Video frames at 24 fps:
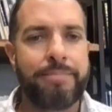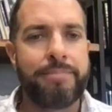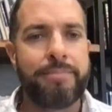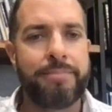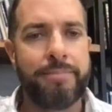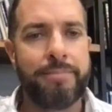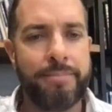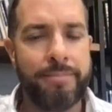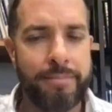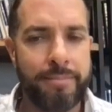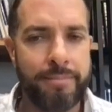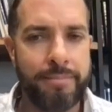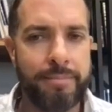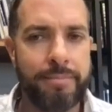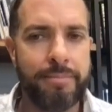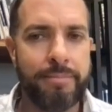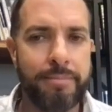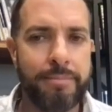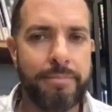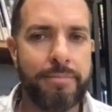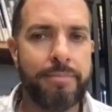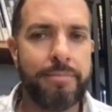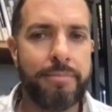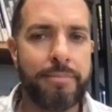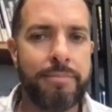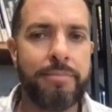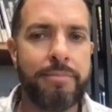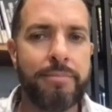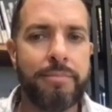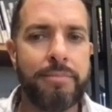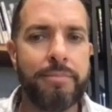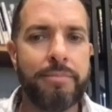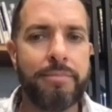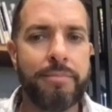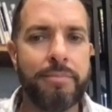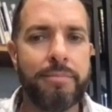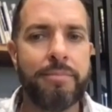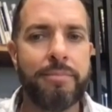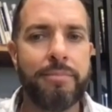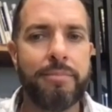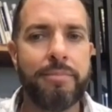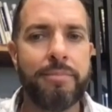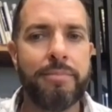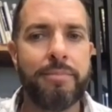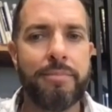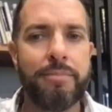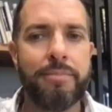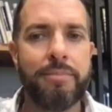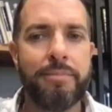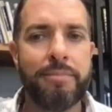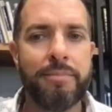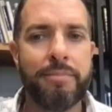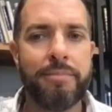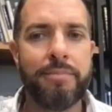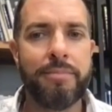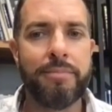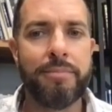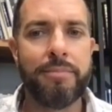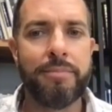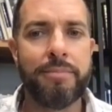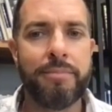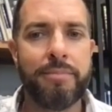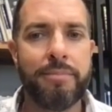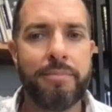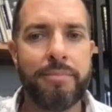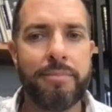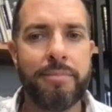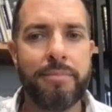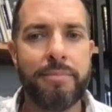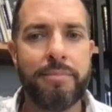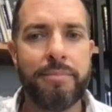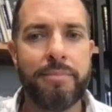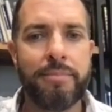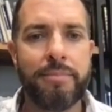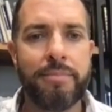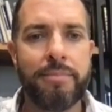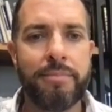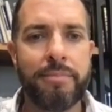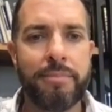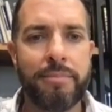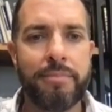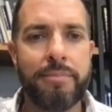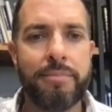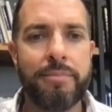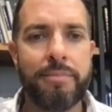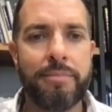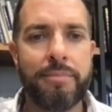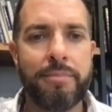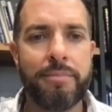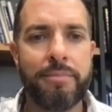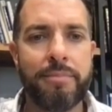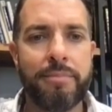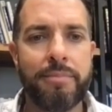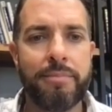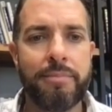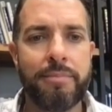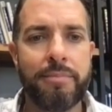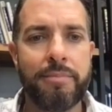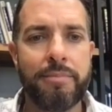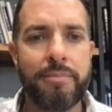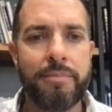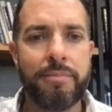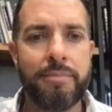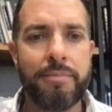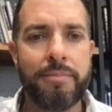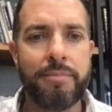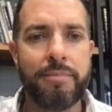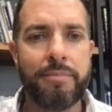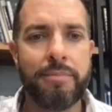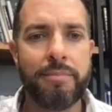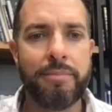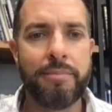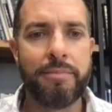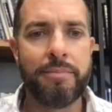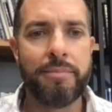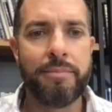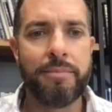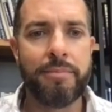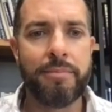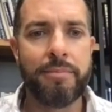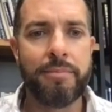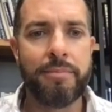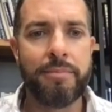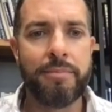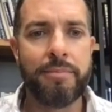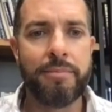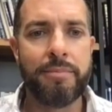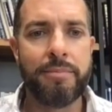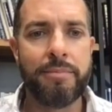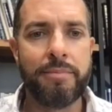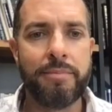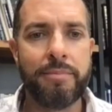The person shown says nothing.